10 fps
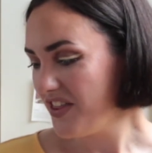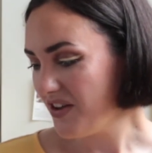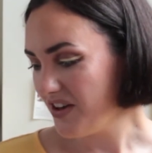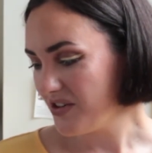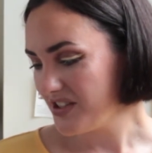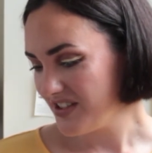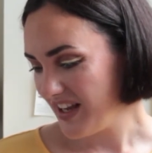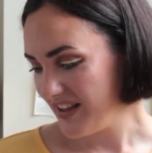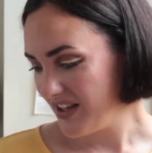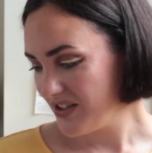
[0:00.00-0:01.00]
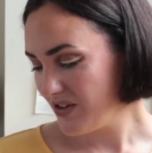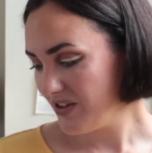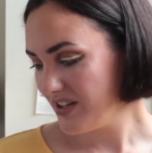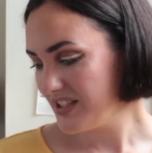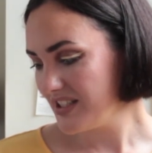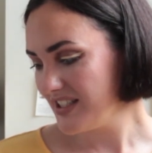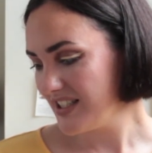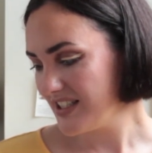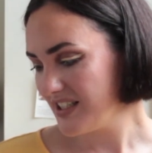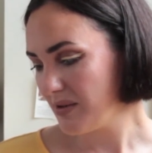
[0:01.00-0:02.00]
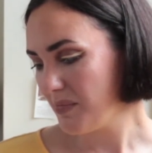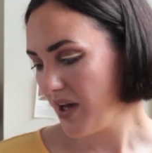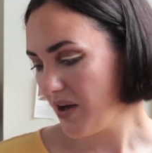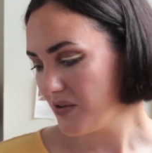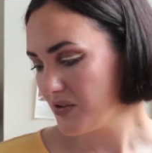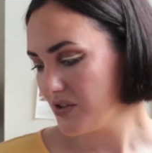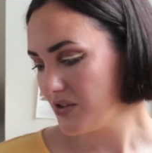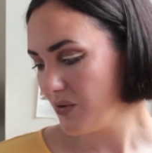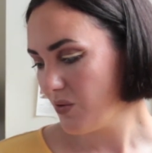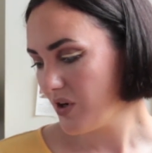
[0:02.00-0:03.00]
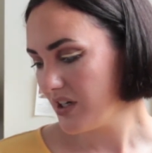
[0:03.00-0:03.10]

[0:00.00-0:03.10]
$30 Australian, £16 or